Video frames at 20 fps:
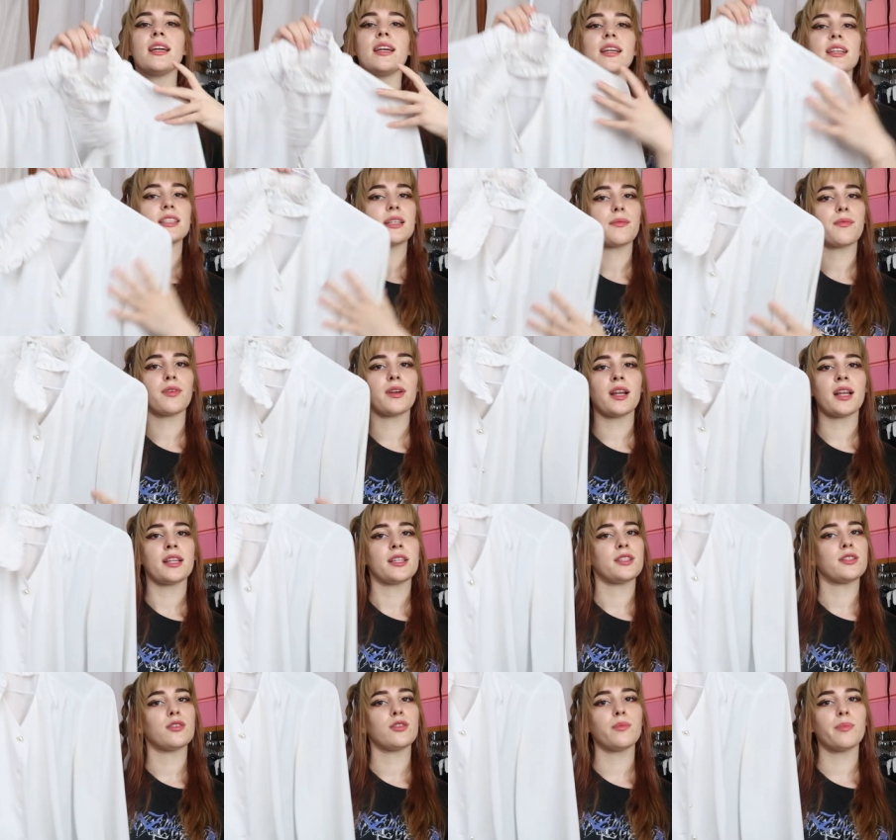except for it,
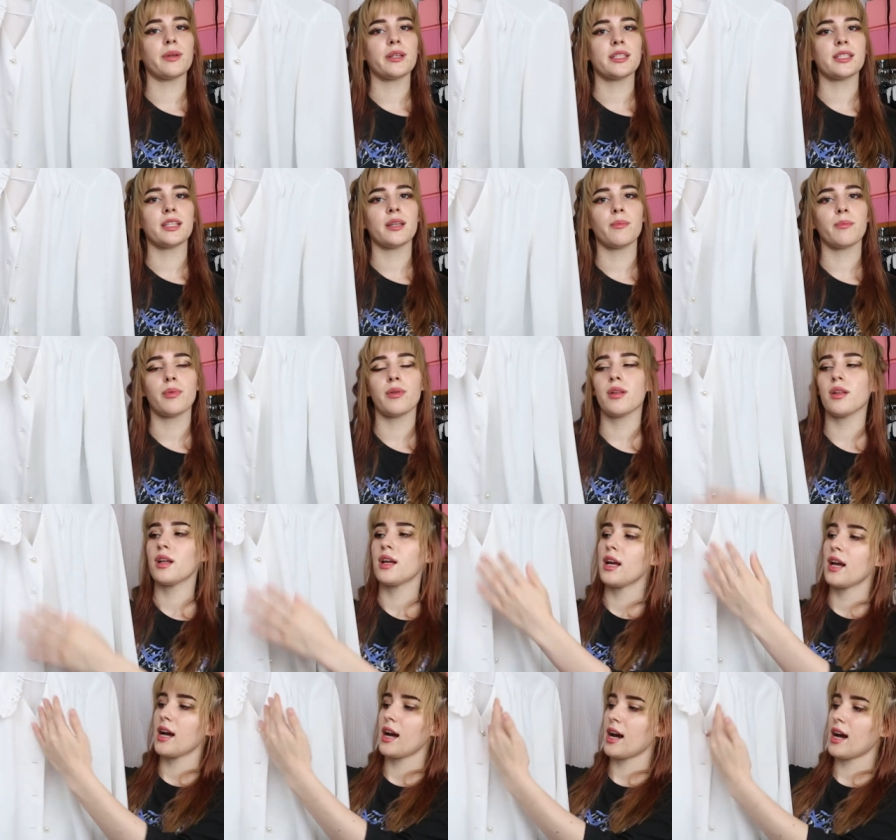it's super simple
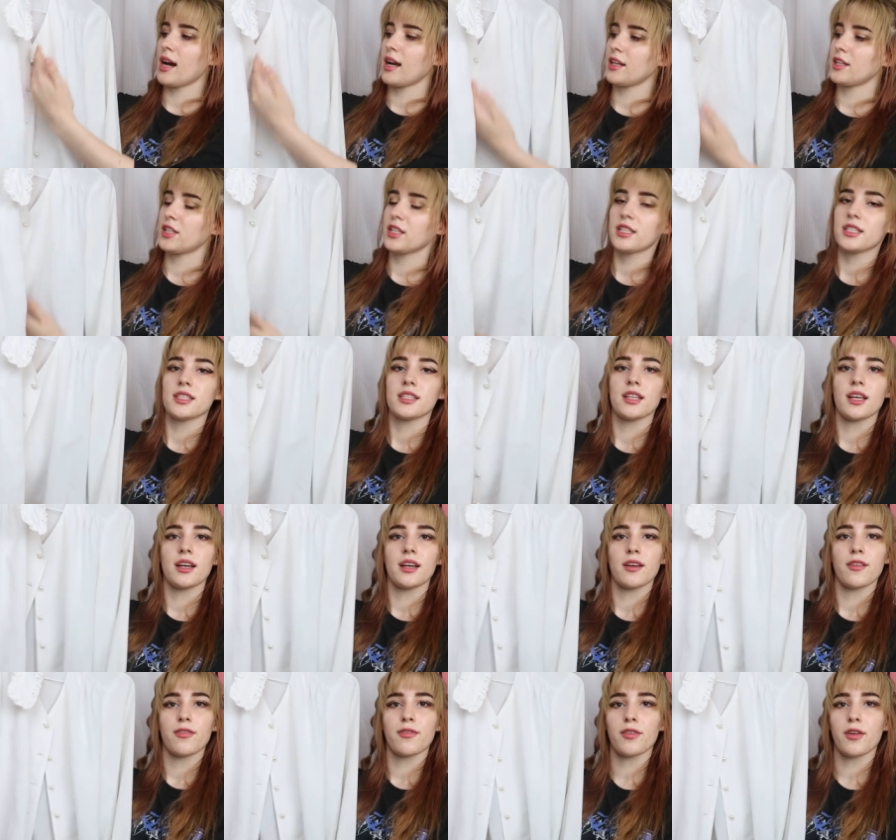and just
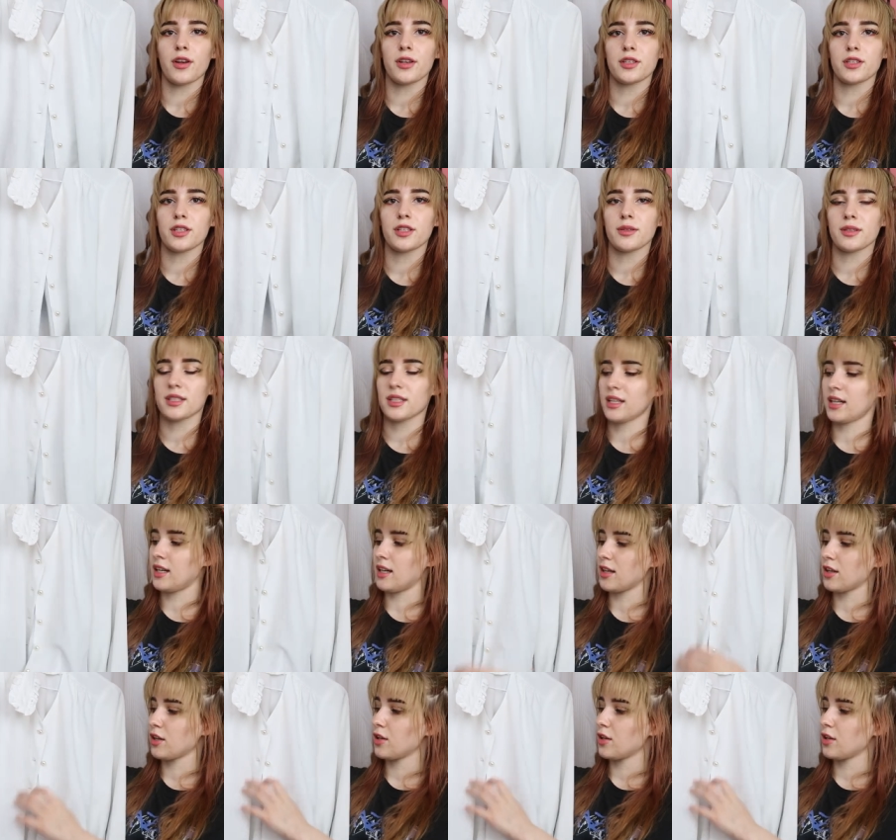the front uh,